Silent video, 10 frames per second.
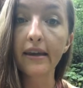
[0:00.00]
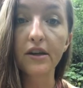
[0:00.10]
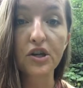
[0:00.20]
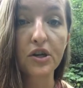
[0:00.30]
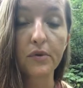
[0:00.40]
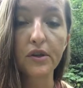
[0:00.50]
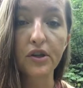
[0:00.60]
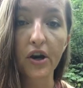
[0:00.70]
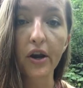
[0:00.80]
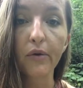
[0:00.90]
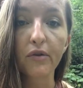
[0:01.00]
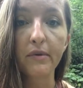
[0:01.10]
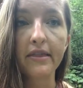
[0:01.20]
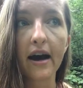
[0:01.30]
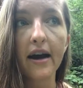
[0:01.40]
And she was sharing with
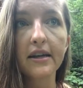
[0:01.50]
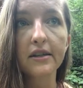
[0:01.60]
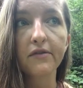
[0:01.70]
me that has